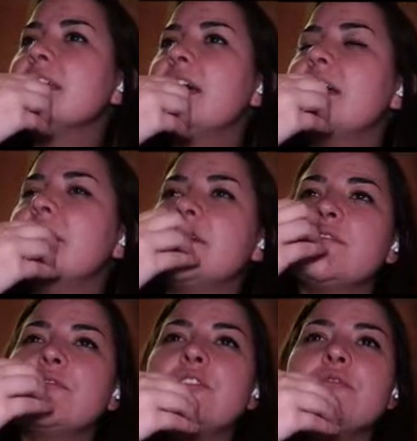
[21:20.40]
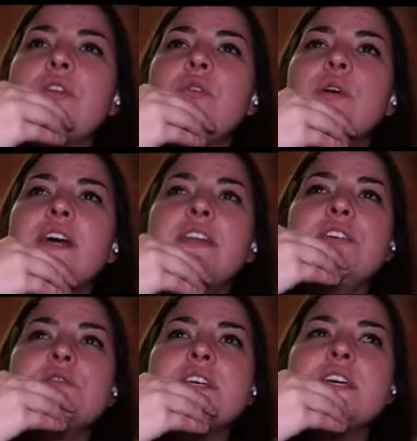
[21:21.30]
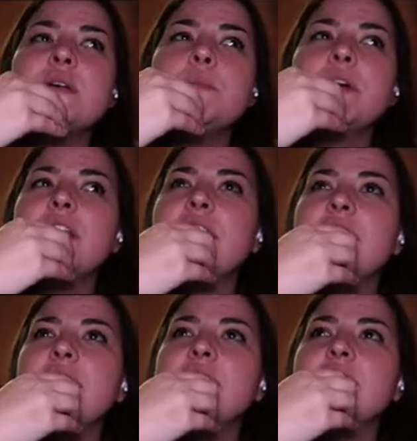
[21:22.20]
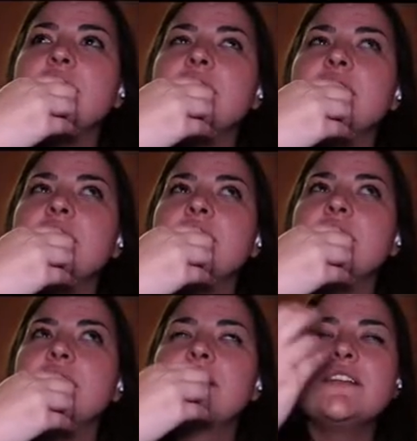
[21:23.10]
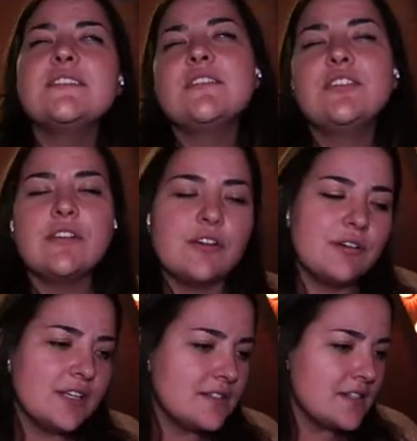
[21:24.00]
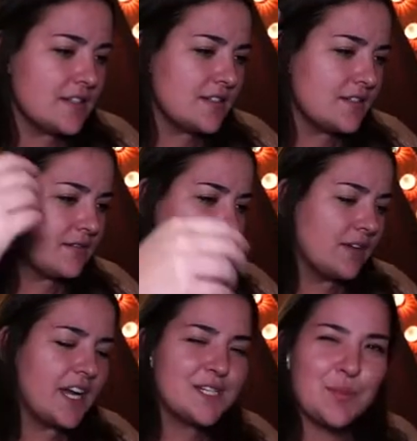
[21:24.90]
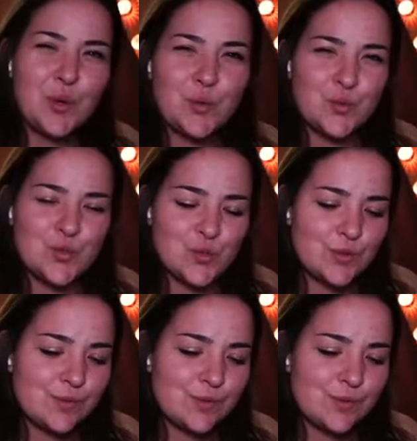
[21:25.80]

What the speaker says: I like don't know when I'd use it, but like good to know it exists, I suppose.